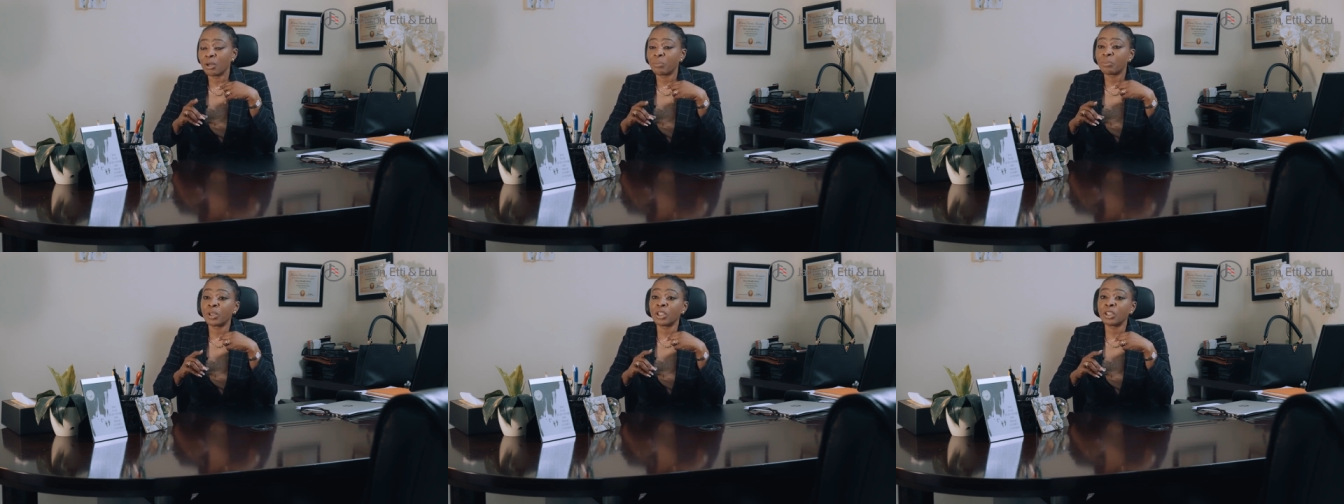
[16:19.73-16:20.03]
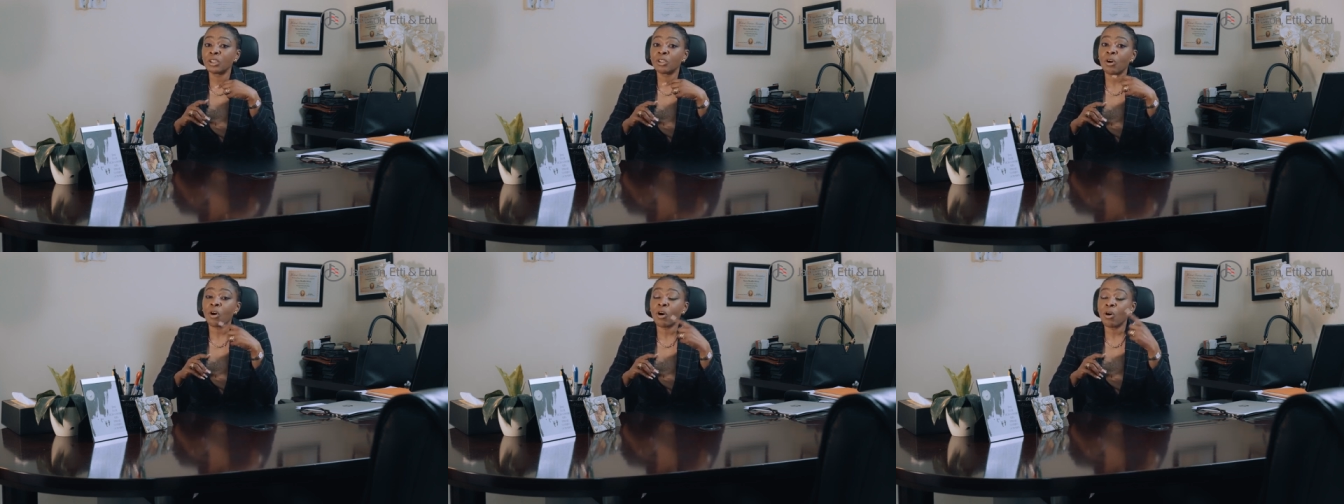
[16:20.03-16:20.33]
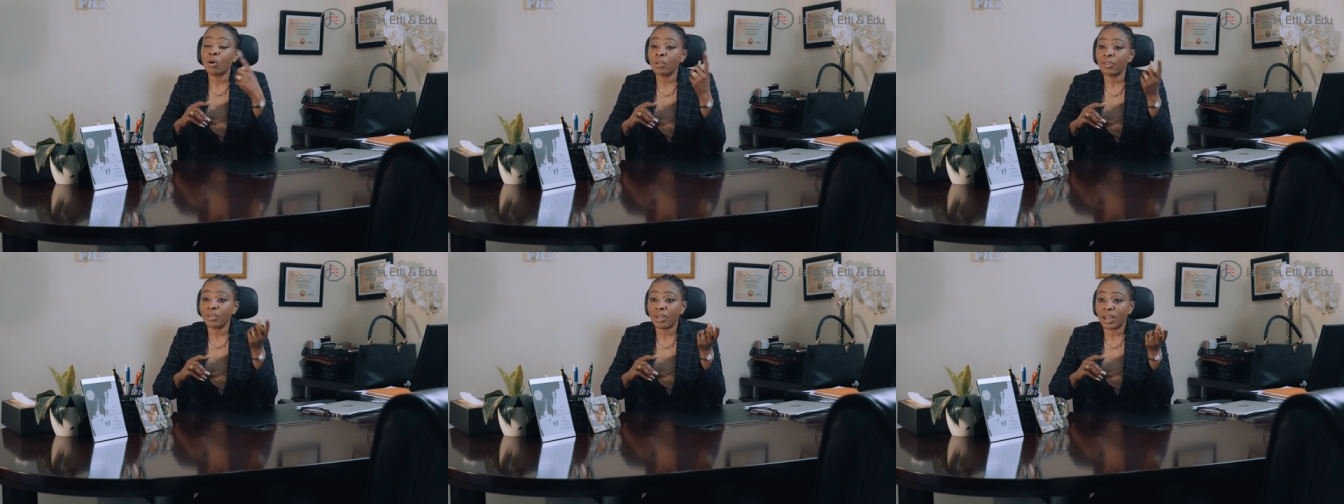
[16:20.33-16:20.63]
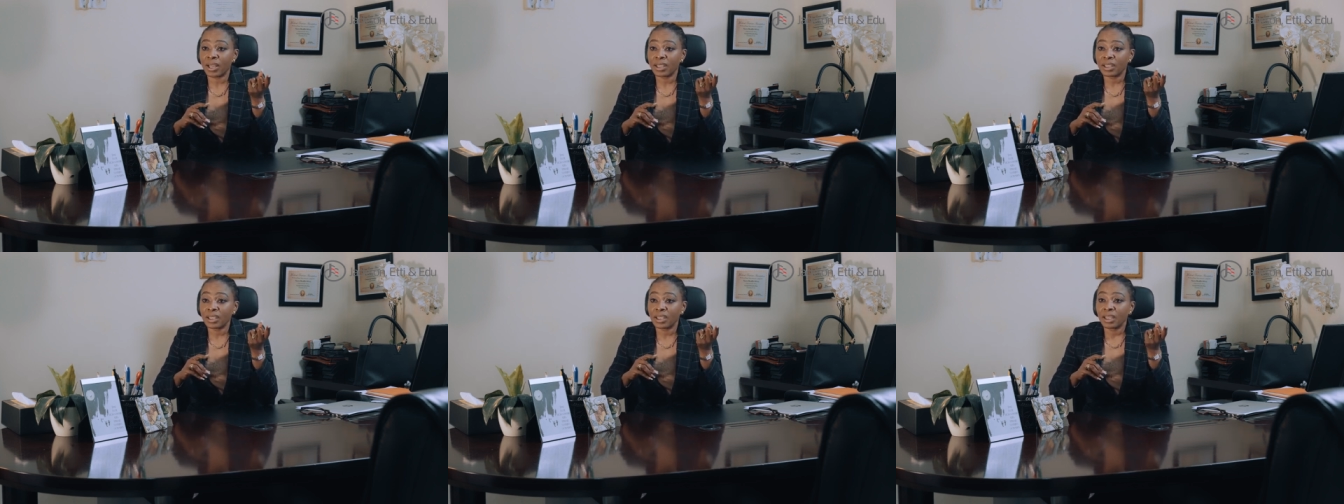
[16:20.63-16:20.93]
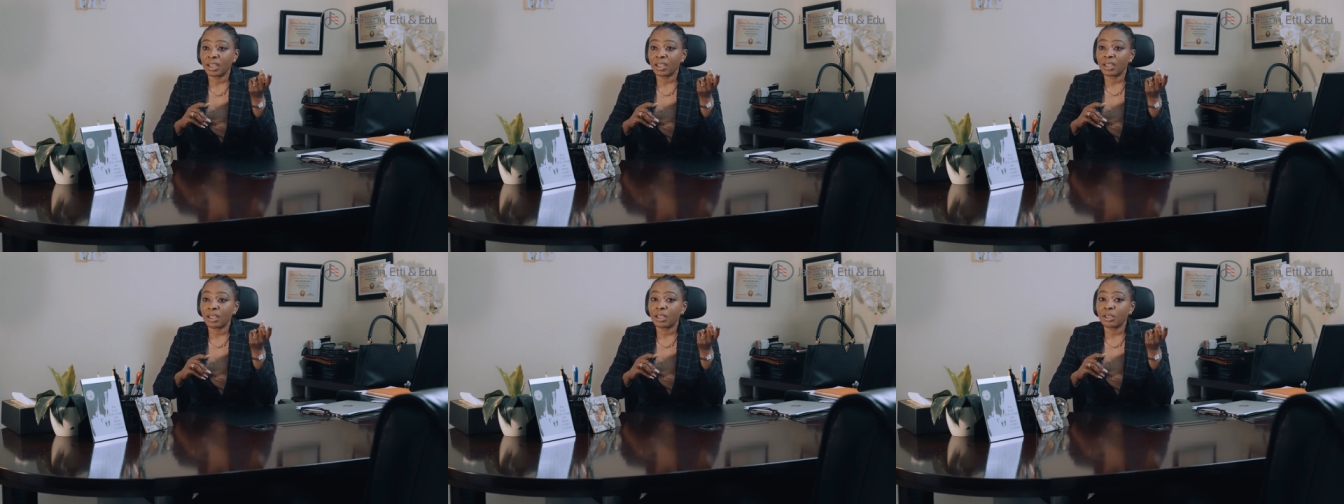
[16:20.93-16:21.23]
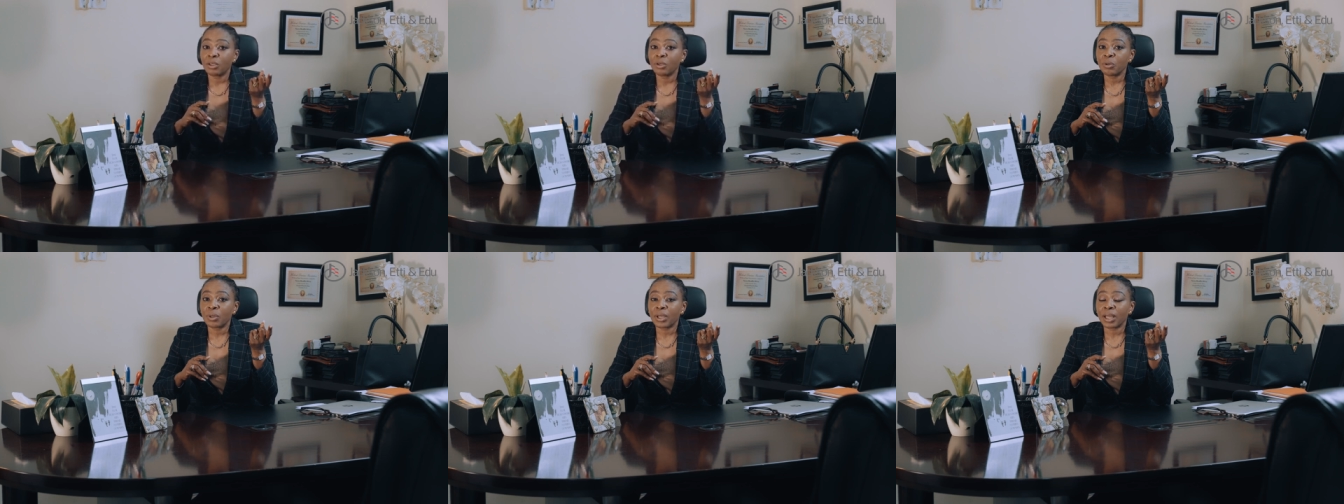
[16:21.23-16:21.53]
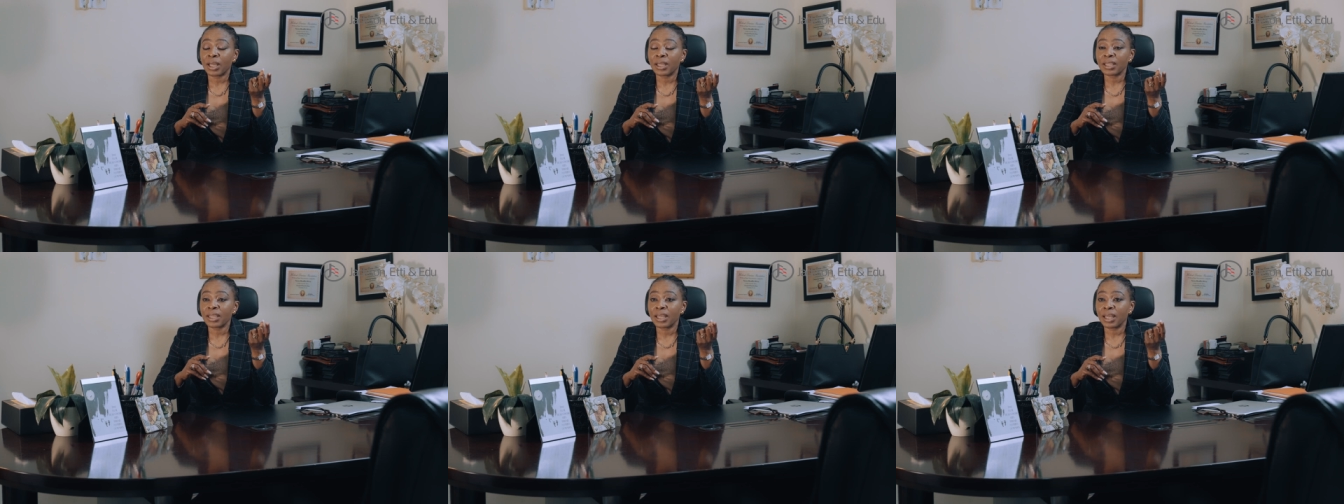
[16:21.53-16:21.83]
But in all that, you
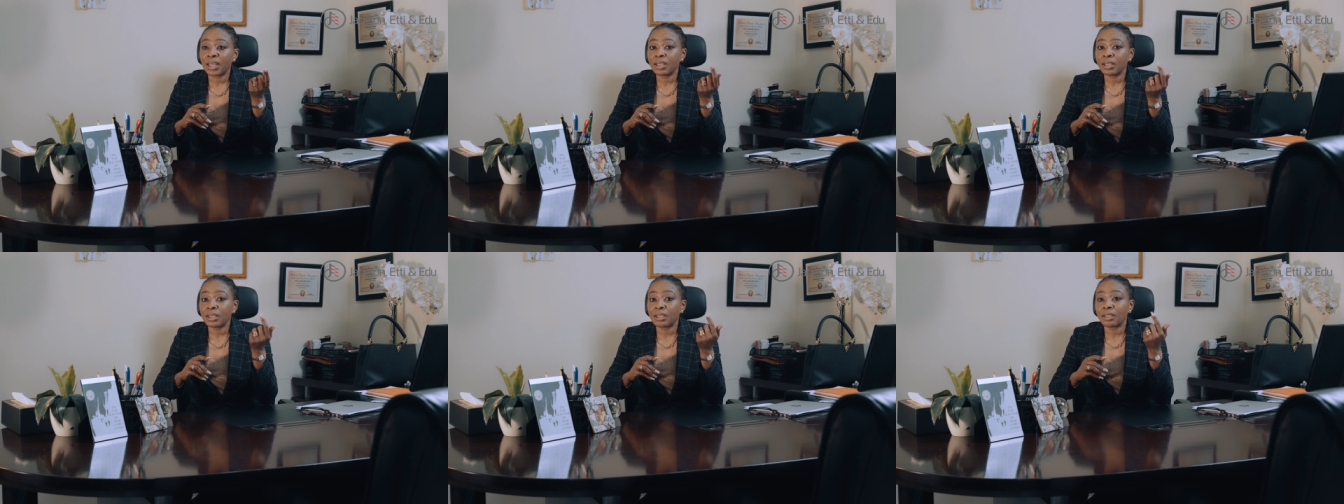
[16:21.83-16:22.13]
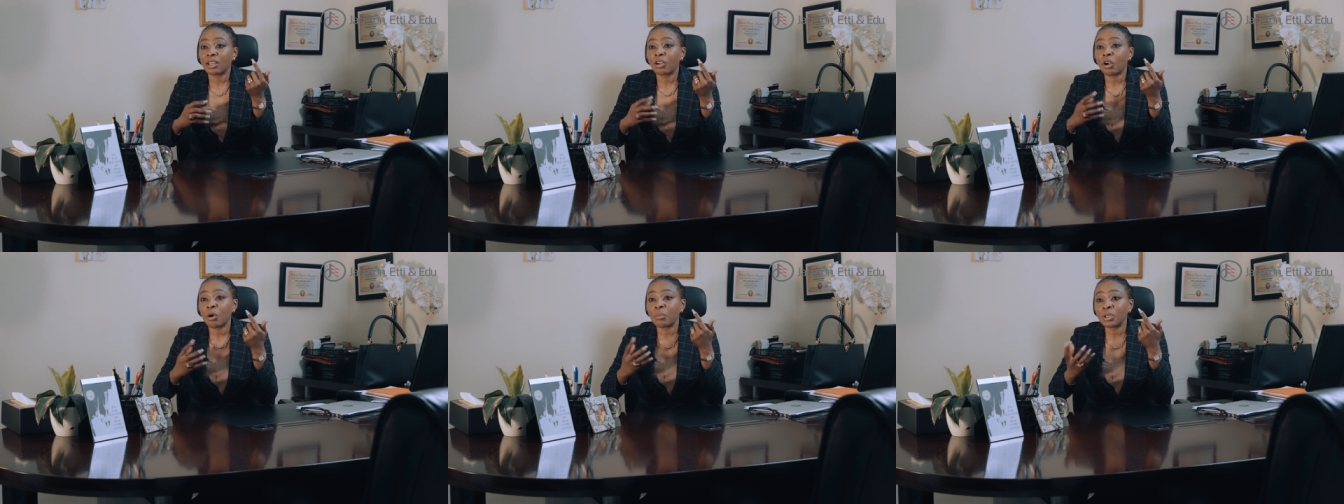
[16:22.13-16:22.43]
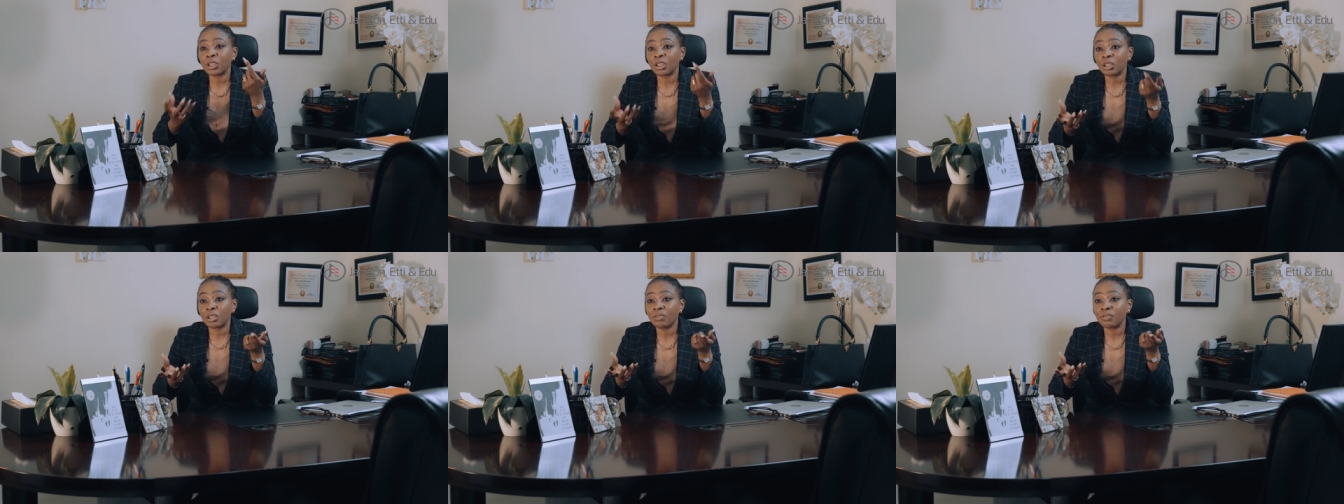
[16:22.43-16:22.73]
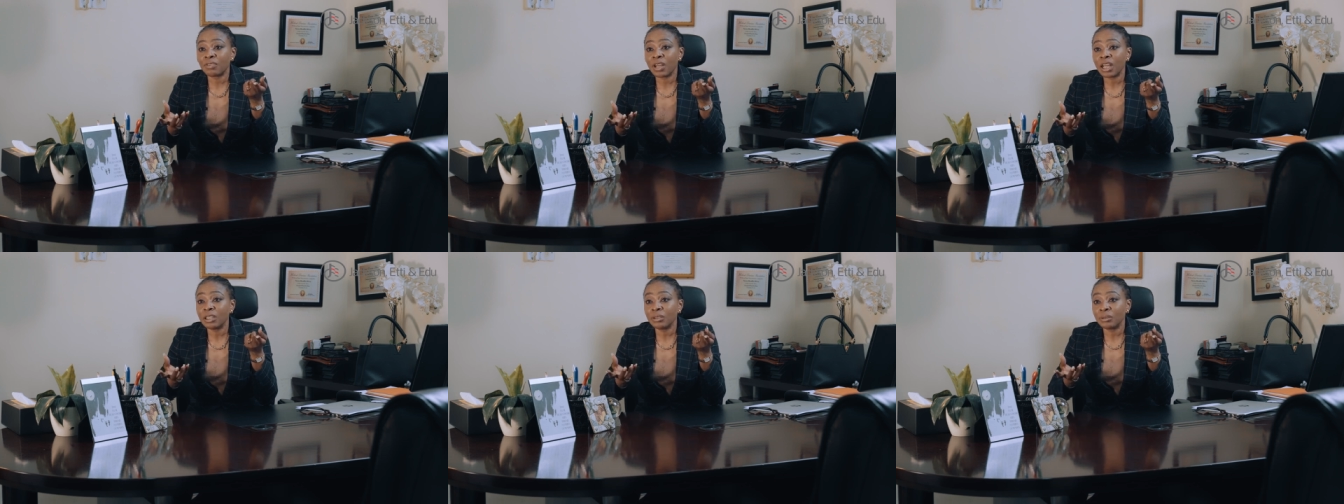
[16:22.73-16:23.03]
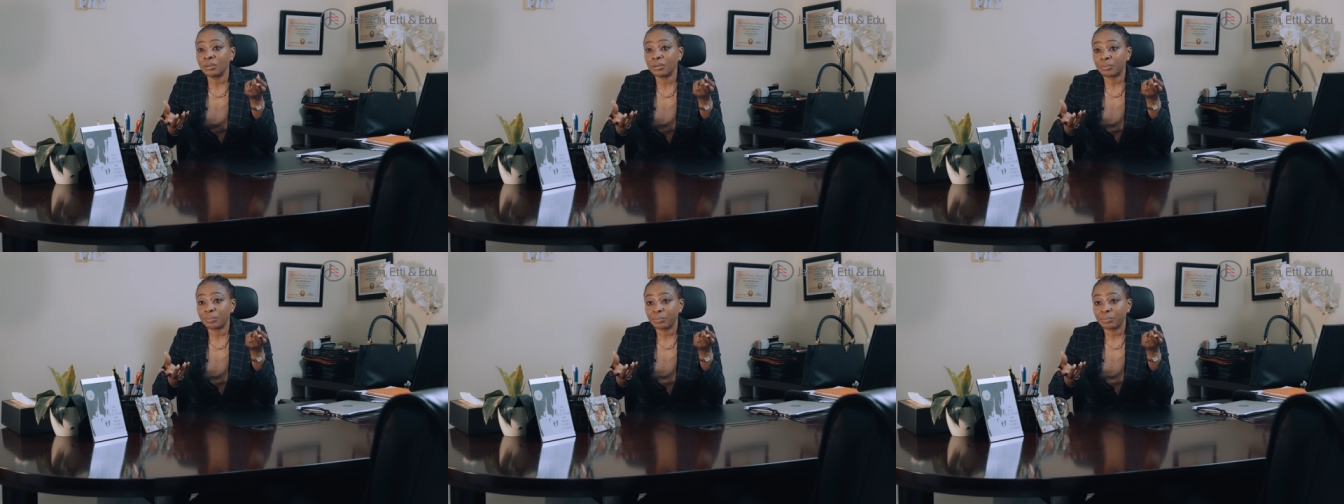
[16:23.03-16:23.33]
can get the commercial value.